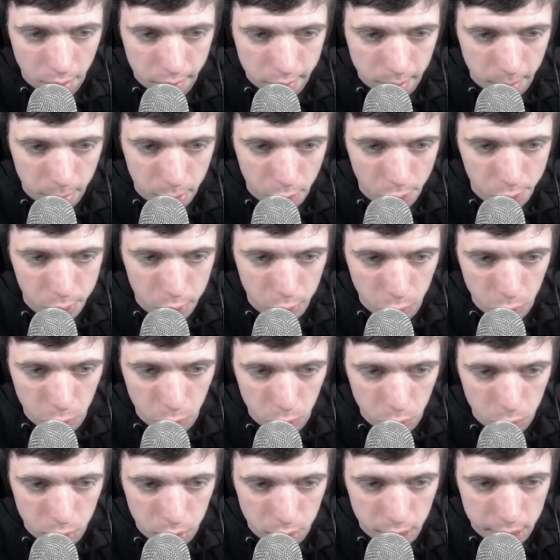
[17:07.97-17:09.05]
Come down
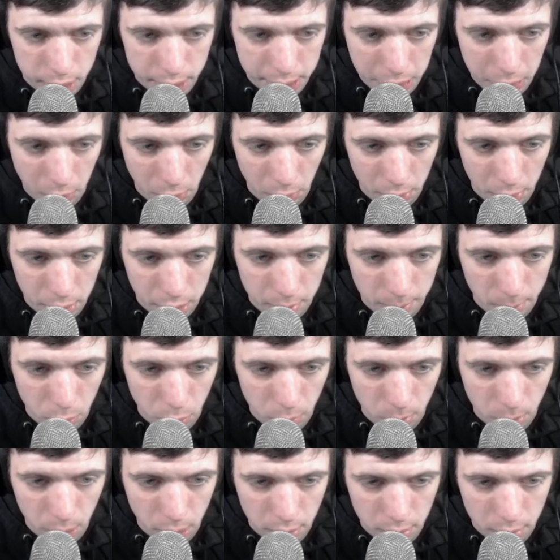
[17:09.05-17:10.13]
to your
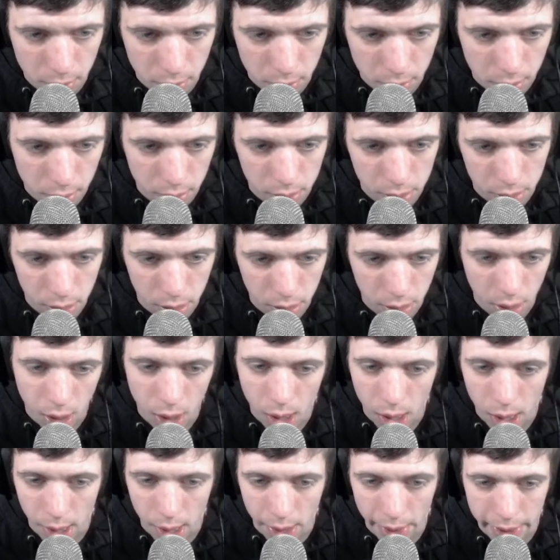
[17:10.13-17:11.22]
emote one,
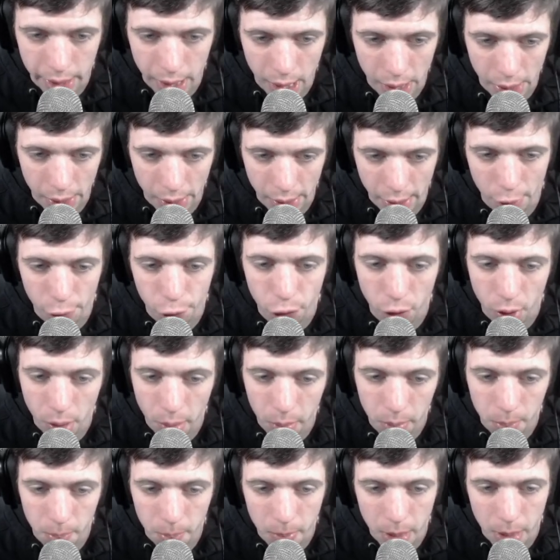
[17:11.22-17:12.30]
and alpha
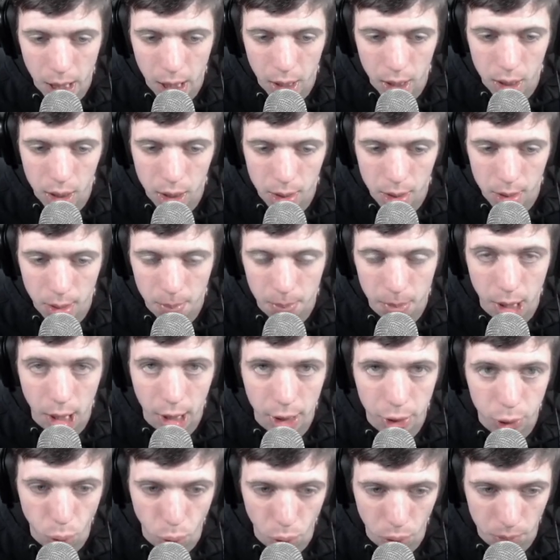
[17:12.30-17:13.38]
mat
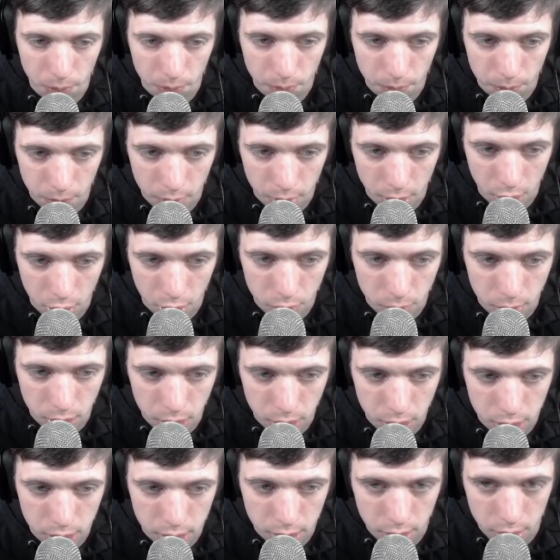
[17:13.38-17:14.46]
black 2. That's what you
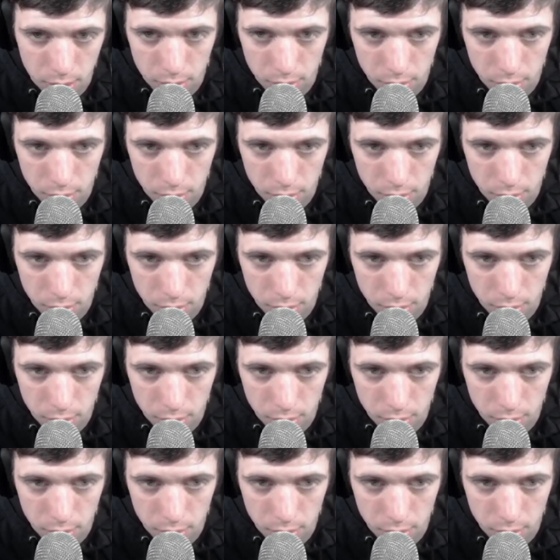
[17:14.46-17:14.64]
need.